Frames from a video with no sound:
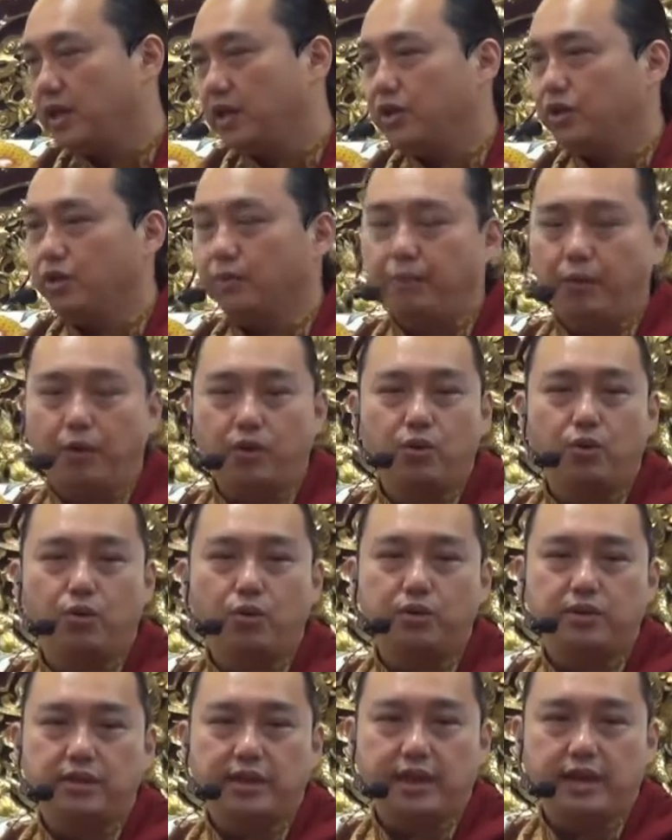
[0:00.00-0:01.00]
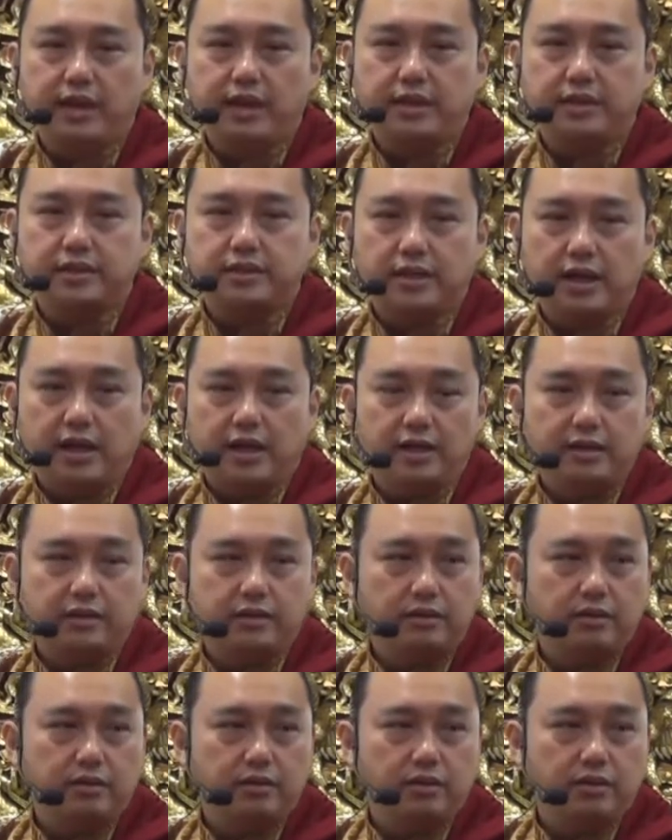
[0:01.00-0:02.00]
You put good things inside,
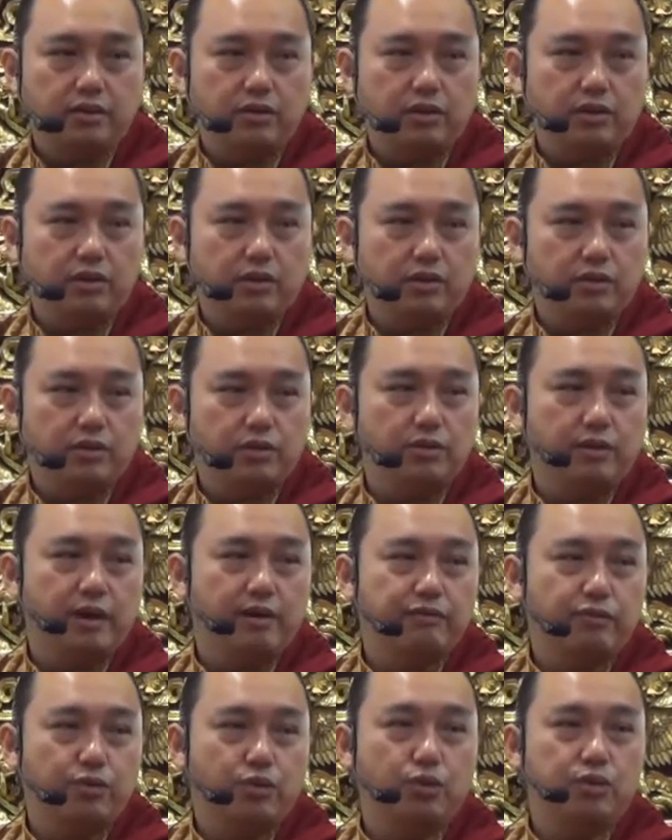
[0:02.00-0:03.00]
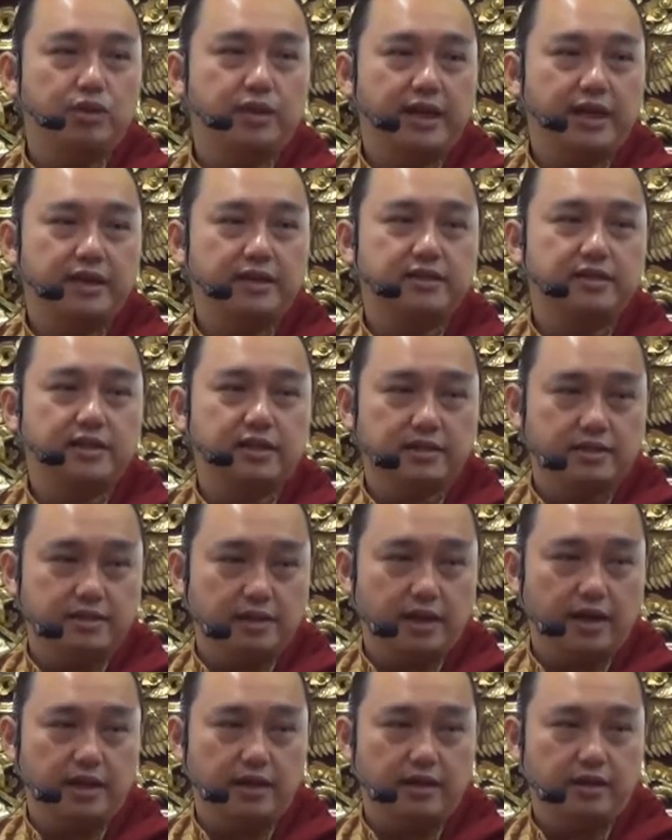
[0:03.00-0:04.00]
you have good things
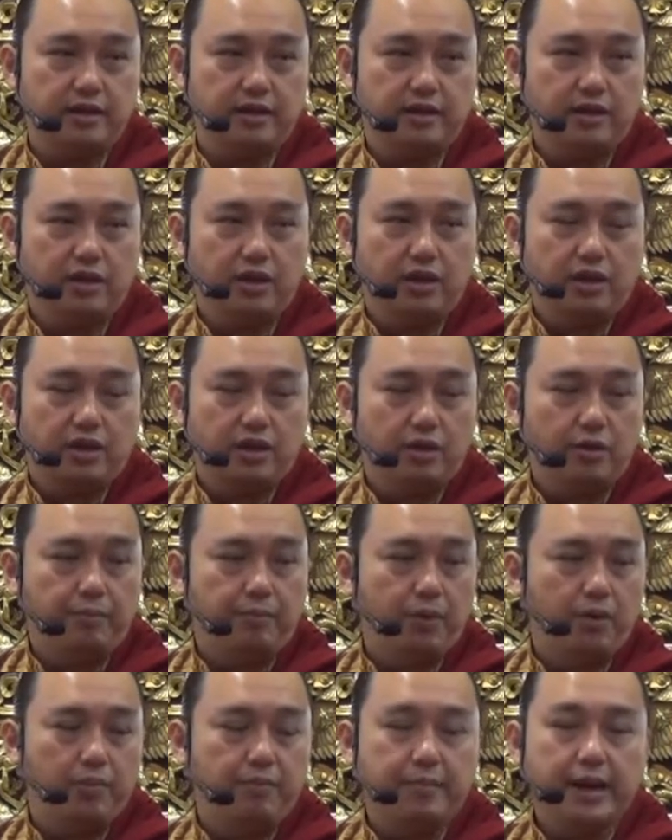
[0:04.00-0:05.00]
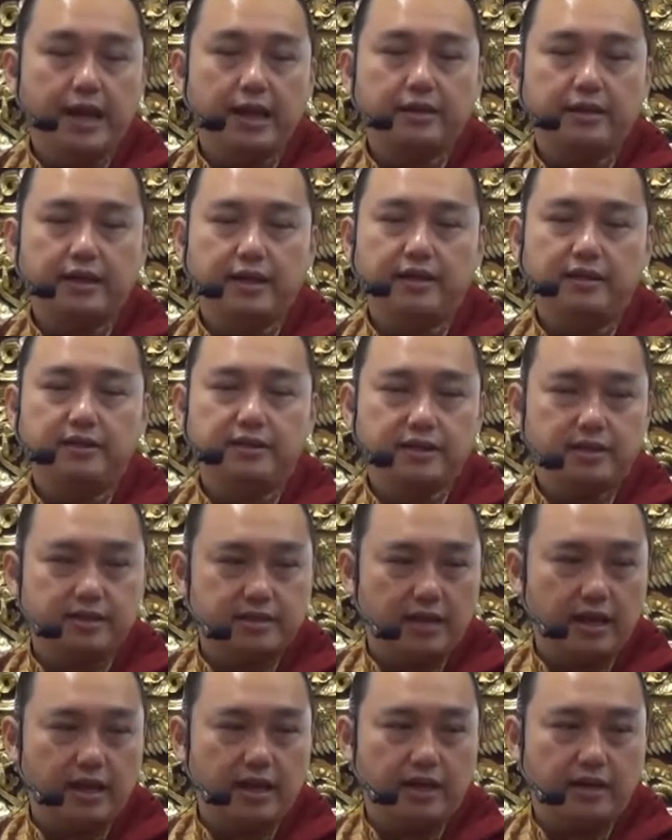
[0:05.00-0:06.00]
inside. You put bad things
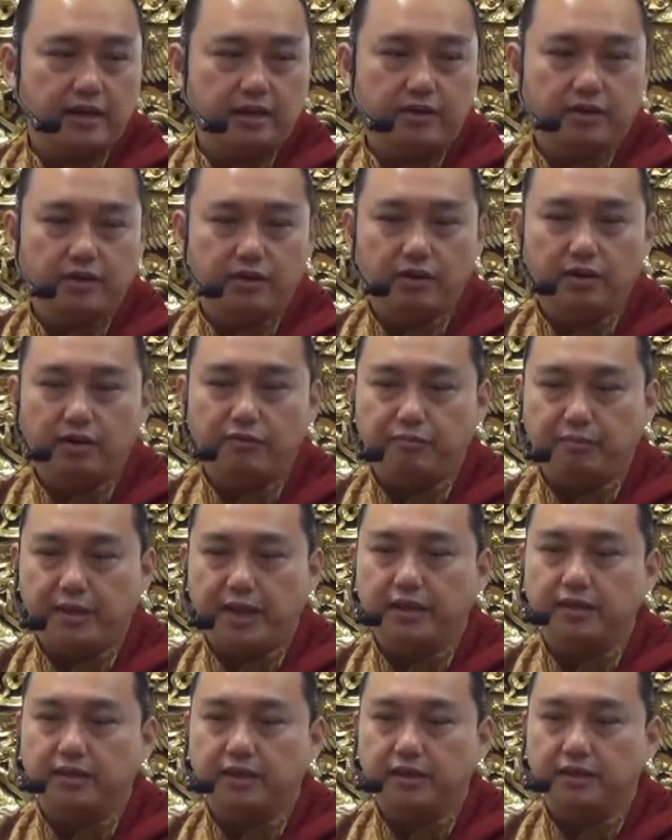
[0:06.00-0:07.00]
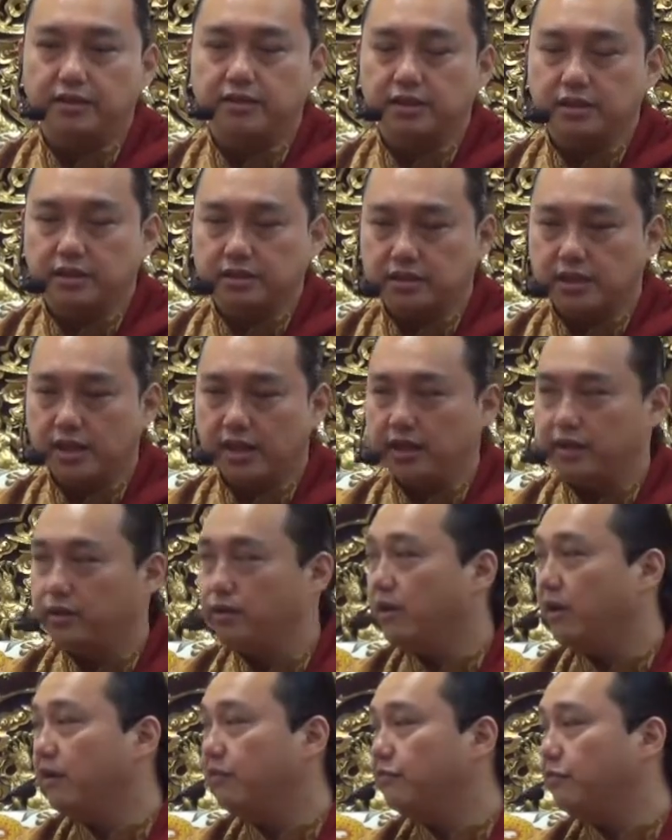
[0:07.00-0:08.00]
inside, you have bad things inside. You
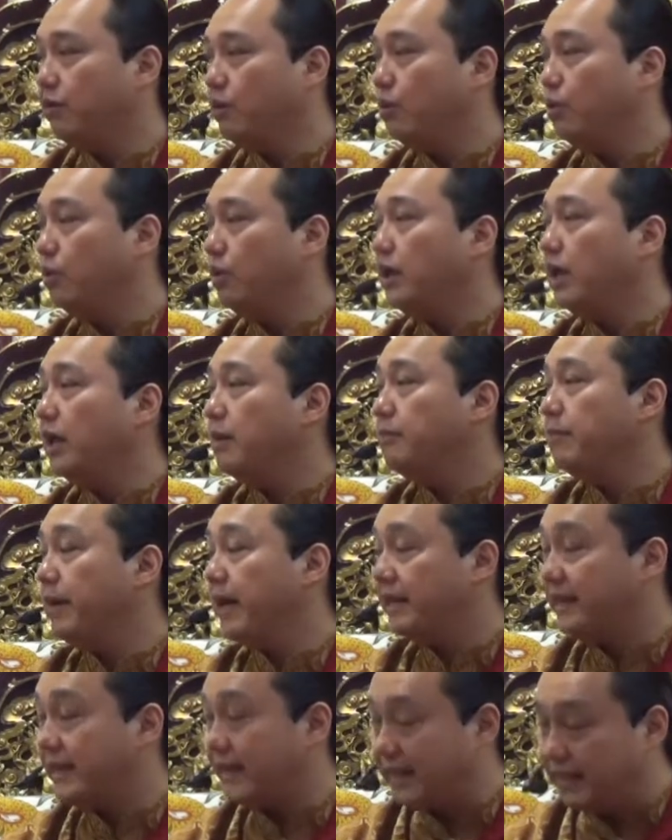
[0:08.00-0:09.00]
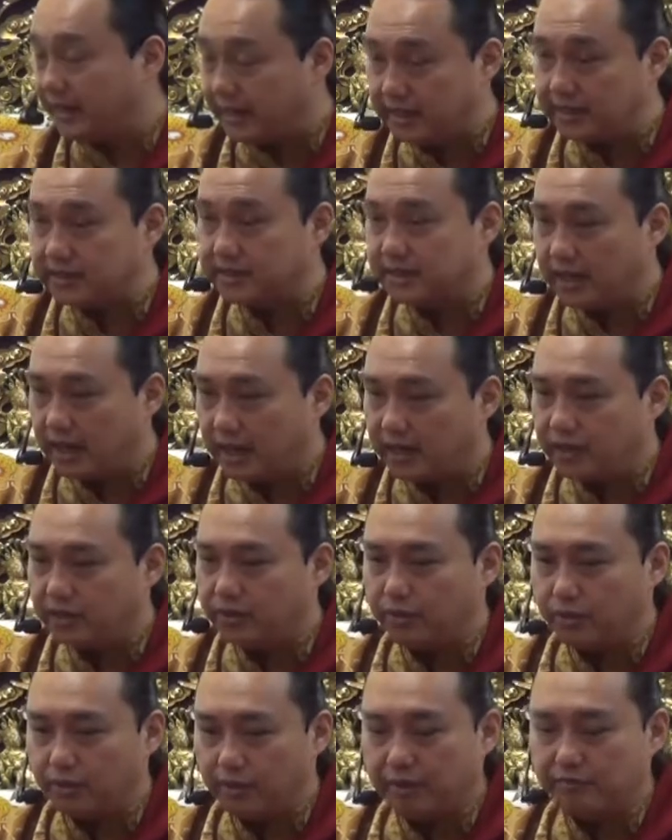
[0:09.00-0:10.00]
have a good and bad thing inside,
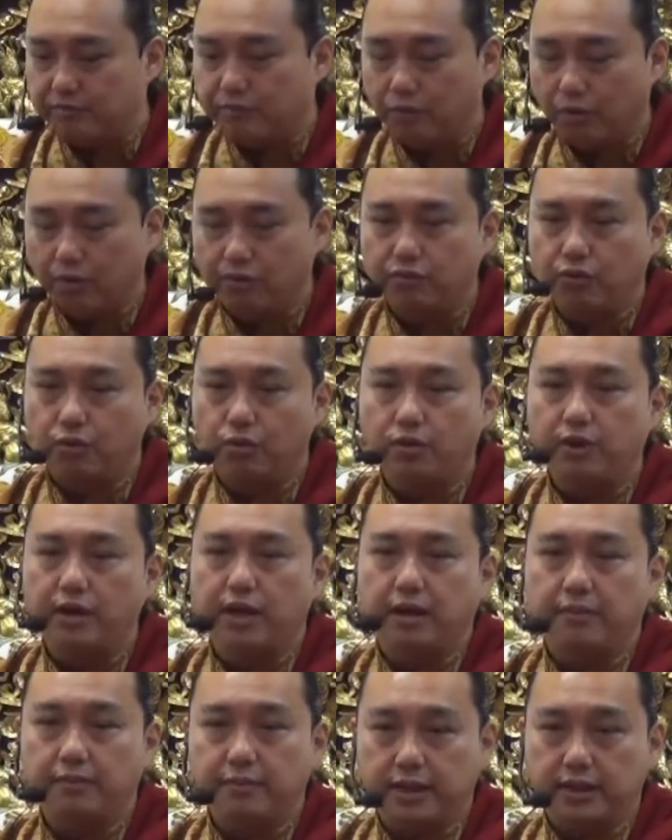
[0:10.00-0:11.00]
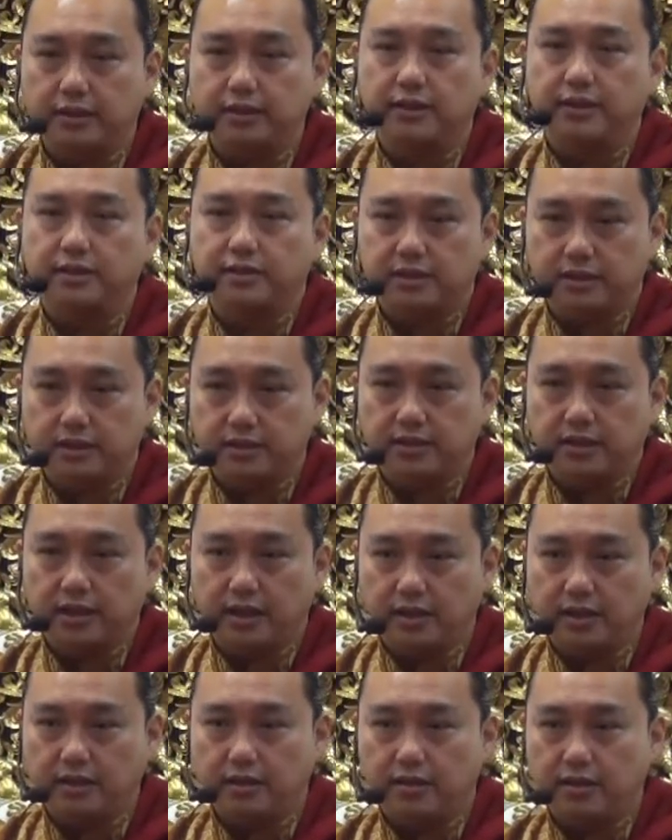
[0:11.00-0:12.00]
you have both good and bad things inside.